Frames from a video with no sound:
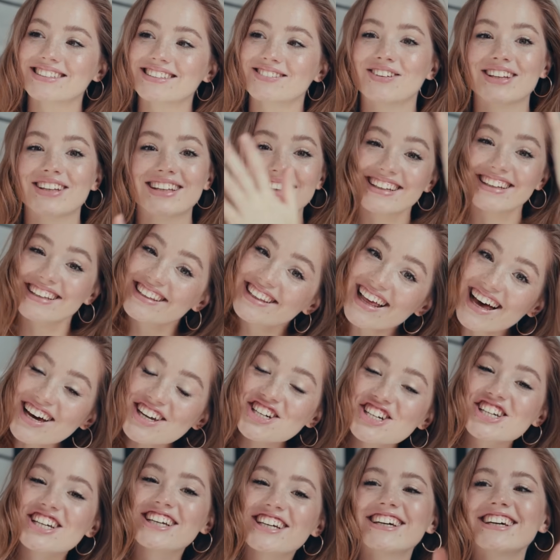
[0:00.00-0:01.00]
regular
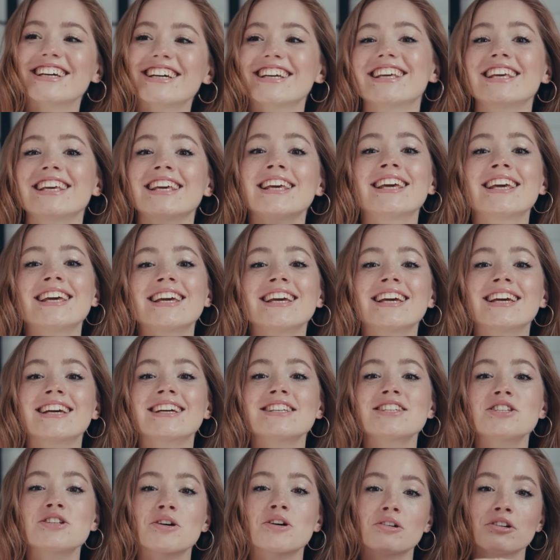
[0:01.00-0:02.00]
practice, you will
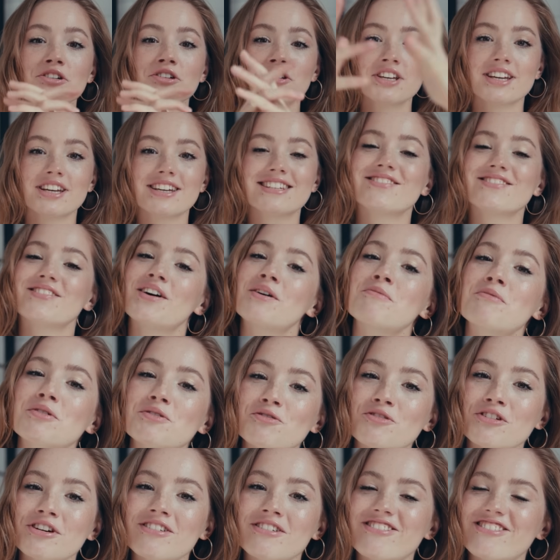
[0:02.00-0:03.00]
notice your speech
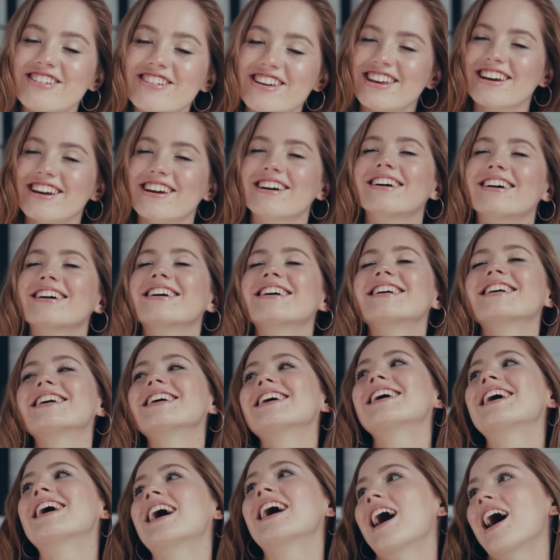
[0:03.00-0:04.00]
becomes more
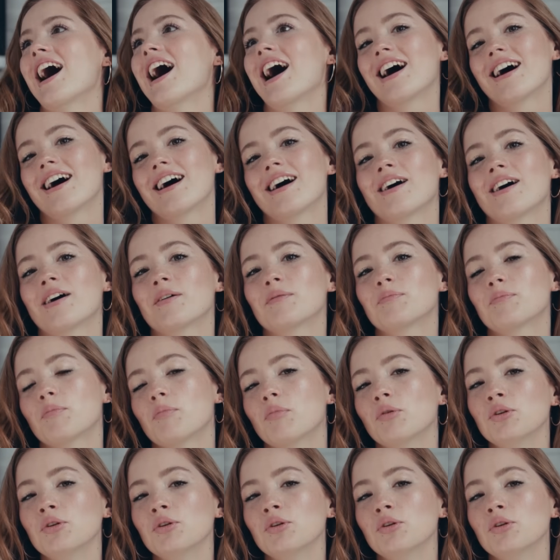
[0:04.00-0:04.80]
precise and refined.